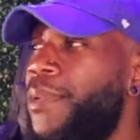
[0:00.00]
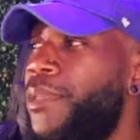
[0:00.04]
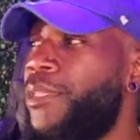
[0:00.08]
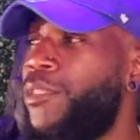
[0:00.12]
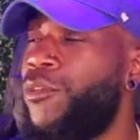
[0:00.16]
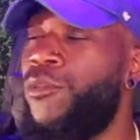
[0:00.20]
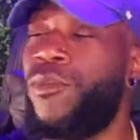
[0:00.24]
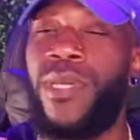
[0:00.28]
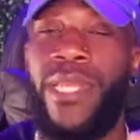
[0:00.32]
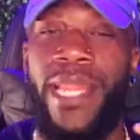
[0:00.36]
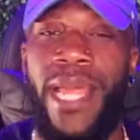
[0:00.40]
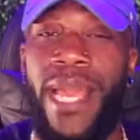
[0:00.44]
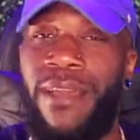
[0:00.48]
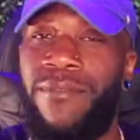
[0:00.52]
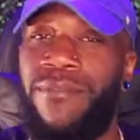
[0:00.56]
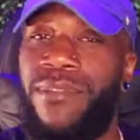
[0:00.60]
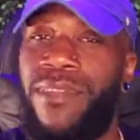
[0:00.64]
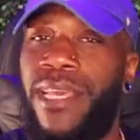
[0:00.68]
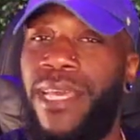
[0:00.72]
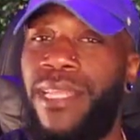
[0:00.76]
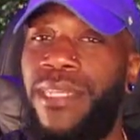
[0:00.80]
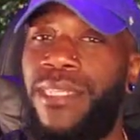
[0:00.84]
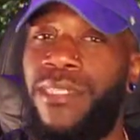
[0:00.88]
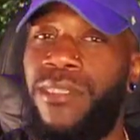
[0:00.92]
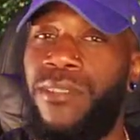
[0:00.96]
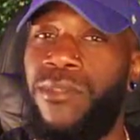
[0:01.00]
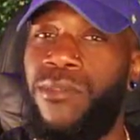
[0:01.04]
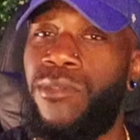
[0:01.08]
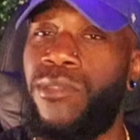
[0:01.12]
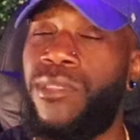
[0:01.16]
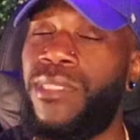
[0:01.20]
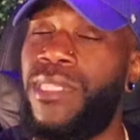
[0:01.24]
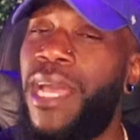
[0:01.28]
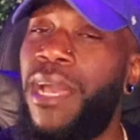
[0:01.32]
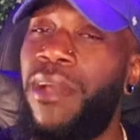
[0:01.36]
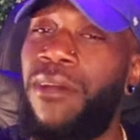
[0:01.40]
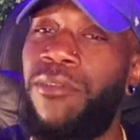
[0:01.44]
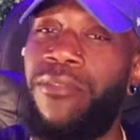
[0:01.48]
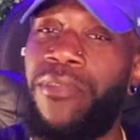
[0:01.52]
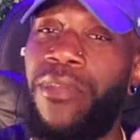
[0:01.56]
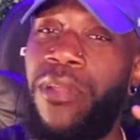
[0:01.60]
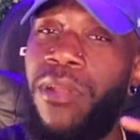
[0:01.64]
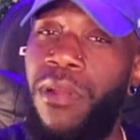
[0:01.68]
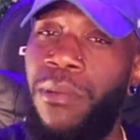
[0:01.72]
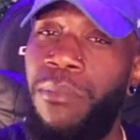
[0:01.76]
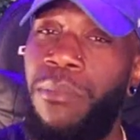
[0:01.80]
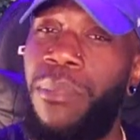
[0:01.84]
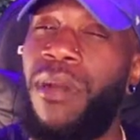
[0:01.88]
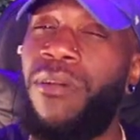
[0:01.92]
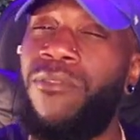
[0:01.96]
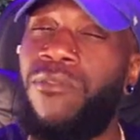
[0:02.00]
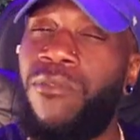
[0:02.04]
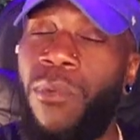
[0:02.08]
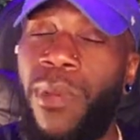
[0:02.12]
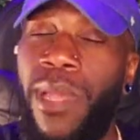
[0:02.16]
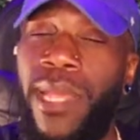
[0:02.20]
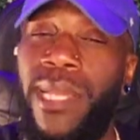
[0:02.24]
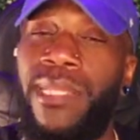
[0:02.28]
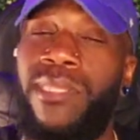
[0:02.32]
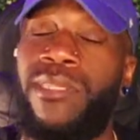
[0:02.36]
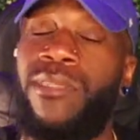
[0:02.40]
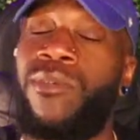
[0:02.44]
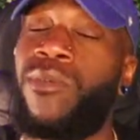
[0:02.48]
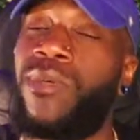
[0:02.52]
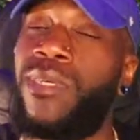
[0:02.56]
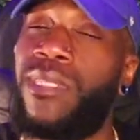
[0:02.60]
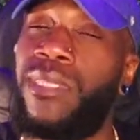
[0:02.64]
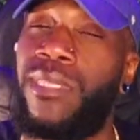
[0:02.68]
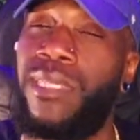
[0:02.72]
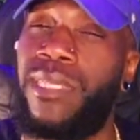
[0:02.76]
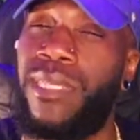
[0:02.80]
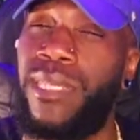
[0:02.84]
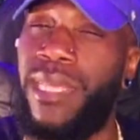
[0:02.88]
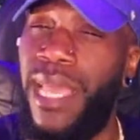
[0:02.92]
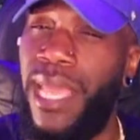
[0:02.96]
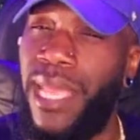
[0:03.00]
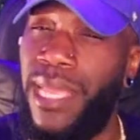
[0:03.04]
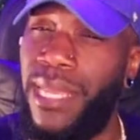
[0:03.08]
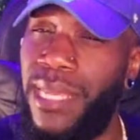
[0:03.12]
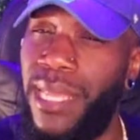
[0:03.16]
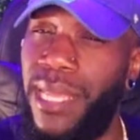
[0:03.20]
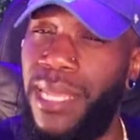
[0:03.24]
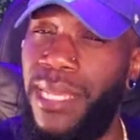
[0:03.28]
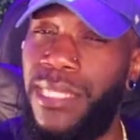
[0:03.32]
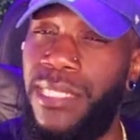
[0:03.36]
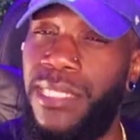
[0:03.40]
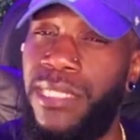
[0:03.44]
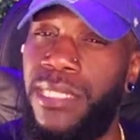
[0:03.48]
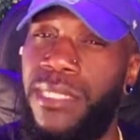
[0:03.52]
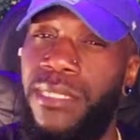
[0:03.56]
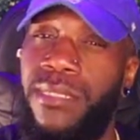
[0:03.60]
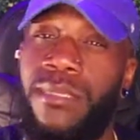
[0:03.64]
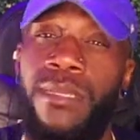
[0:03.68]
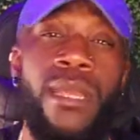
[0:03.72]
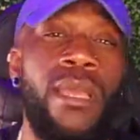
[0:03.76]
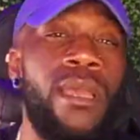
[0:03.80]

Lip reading: you could have tattoos. Now, if you're above wing doing the gate agent,